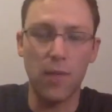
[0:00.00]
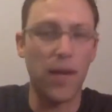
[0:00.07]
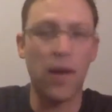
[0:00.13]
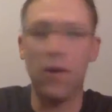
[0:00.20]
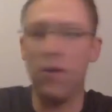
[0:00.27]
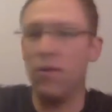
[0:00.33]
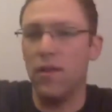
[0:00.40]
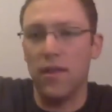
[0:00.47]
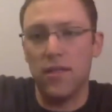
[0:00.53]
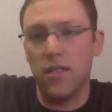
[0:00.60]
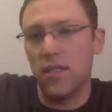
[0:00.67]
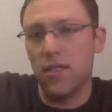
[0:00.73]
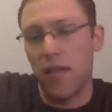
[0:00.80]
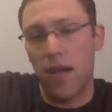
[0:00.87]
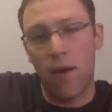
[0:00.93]
now,
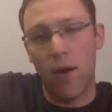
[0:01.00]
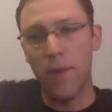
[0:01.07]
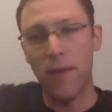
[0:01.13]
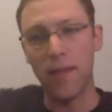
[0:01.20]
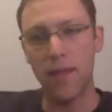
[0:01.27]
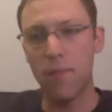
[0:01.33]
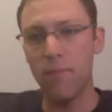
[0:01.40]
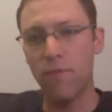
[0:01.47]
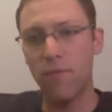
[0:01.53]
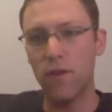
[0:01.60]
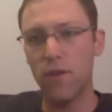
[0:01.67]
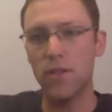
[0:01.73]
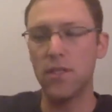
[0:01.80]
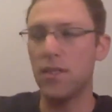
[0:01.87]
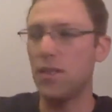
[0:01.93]
that's how I met them
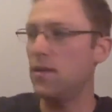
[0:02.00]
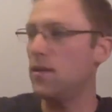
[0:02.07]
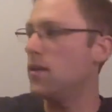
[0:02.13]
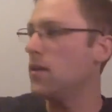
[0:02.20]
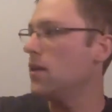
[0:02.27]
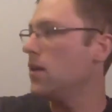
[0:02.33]
first. And